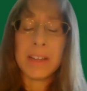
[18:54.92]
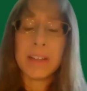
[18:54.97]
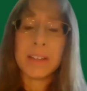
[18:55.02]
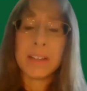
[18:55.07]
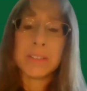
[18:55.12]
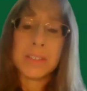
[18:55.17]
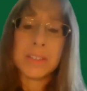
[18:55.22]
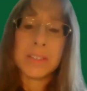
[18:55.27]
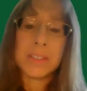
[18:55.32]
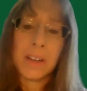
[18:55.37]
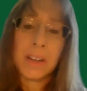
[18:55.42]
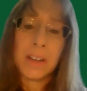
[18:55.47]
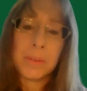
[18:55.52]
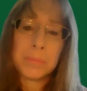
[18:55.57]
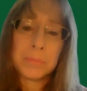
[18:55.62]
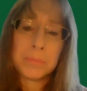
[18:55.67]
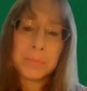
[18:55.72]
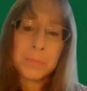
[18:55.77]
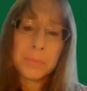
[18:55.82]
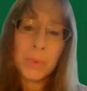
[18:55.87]
and
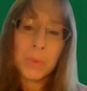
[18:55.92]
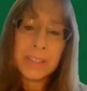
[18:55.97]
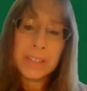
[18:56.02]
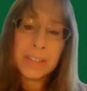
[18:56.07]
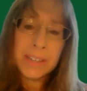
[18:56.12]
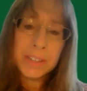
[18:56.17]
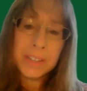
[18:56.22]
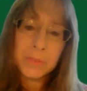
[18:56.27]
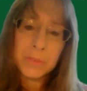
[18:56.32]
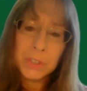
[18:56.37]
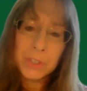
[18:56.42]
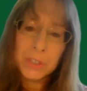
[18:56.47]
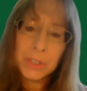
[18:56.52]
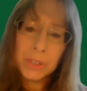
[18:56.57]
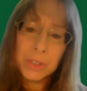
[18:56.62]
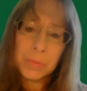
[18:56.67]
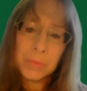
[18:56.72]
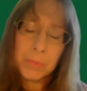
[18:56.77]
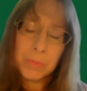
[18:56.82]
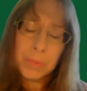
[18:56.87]
um, what kind of
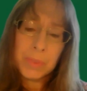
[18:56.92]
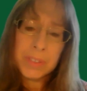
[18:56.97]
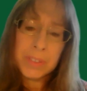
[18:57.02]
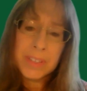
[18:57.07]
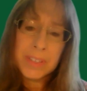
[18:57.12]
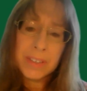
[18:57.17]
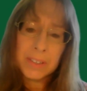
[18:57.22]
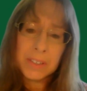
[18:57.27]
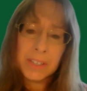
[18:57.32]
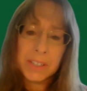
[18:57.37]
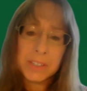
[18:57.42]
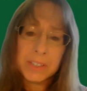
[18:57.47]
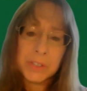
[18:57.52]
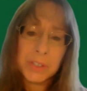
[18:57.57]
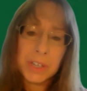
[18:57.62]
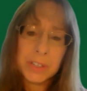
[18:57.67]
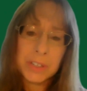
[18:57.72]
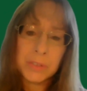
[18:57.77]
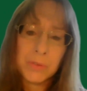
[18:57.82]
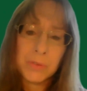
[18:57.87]
term is that
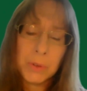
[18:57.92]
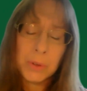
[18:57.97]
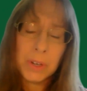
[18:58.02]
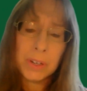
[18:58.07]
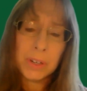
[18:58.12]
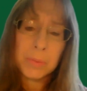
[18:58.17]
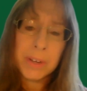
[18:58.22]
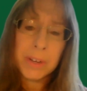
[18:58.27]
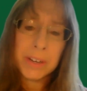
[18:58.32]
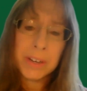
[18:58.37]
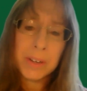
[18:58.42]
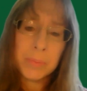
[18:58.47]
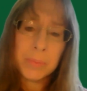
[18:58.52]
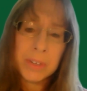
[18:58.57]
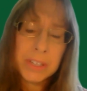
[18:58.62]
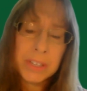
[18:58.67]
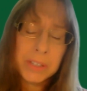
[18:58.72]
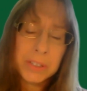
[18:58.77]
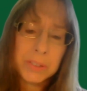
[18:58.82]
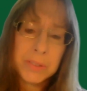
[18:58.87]
contract for? About how
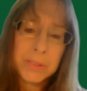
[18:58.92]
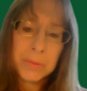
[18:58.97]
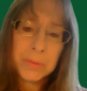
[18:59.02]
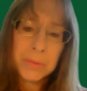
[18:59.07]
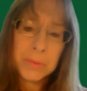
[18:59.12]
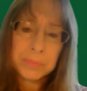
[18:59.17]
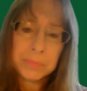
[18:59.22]
many years?